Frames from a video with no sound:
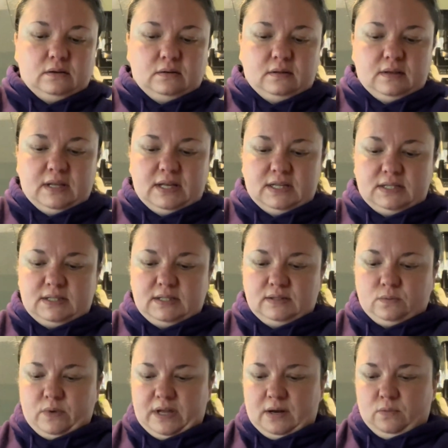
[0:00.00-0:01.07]
is
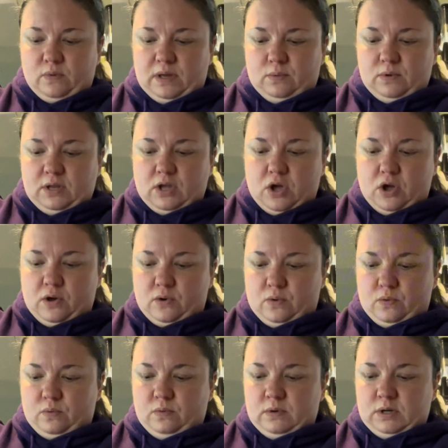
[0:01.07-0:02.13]
when we would
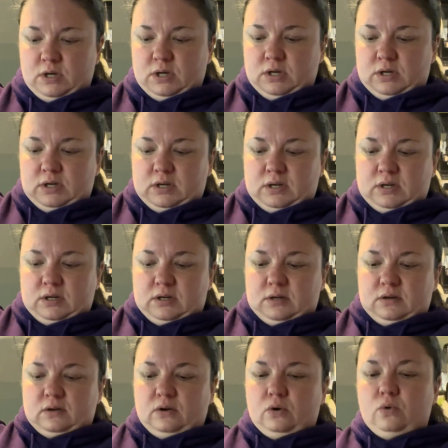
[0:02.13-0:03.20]
go
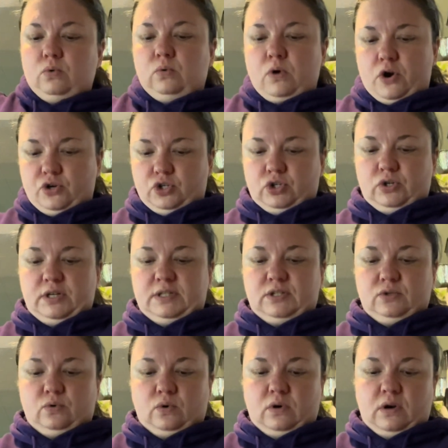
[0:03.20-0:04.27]
grocery
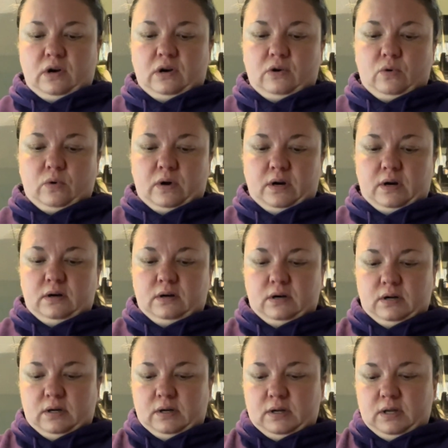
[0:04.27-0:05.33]
store, or
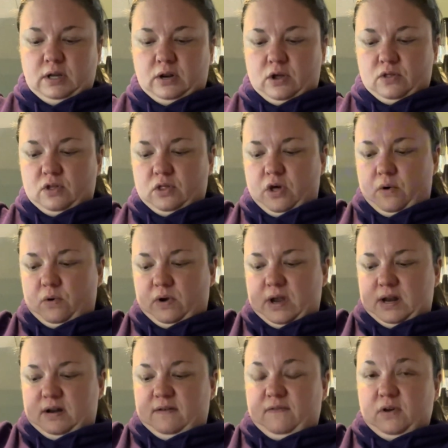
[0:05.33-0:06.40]
you know, the lower
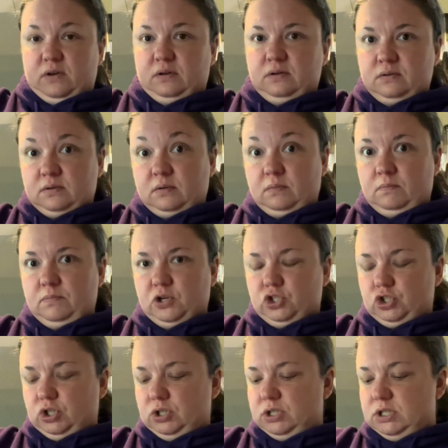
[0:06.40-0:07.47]
end of a
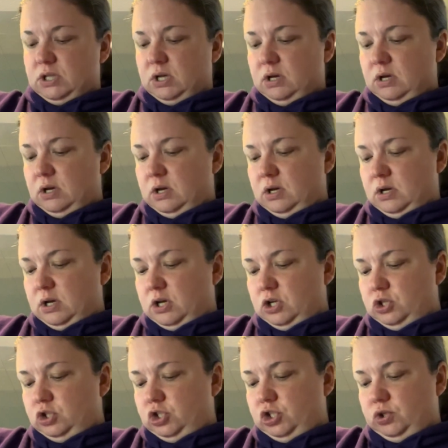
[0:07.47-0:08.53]
butcher's
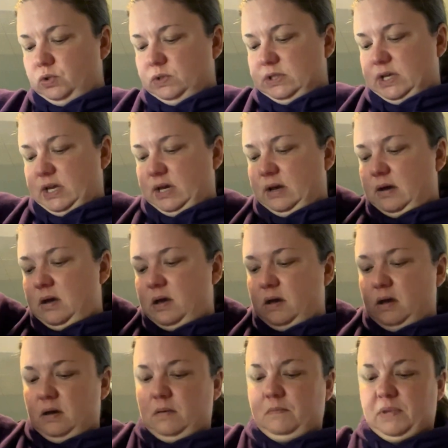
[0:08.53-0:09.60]
choosing.
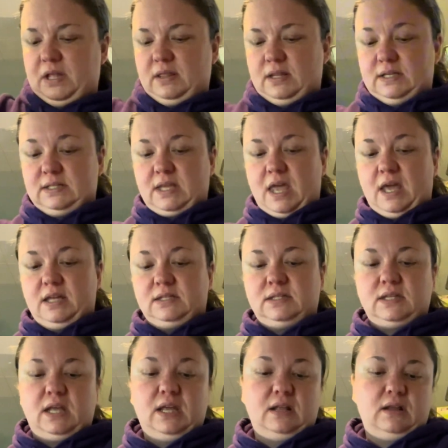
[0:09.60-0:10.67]
But in this case
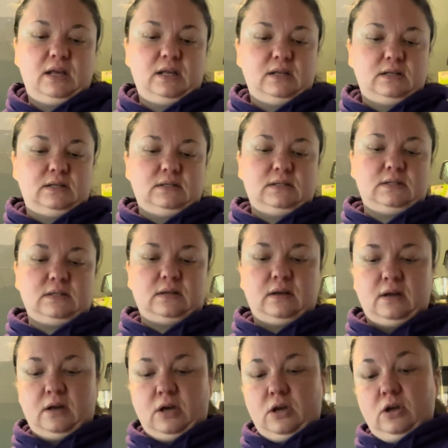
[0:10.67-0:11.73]
it is
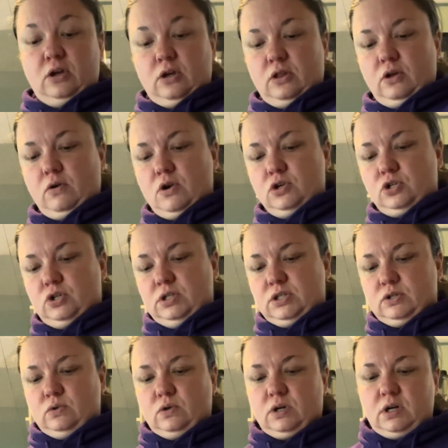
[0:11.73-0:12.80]
the grocery
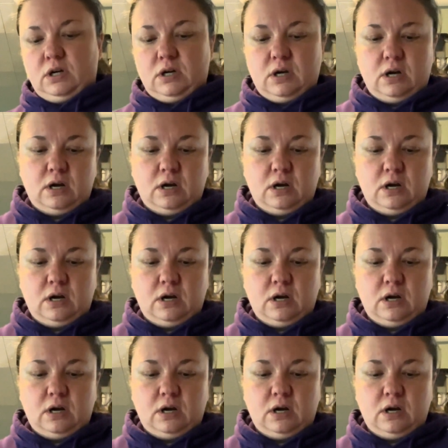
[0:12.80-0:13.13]
store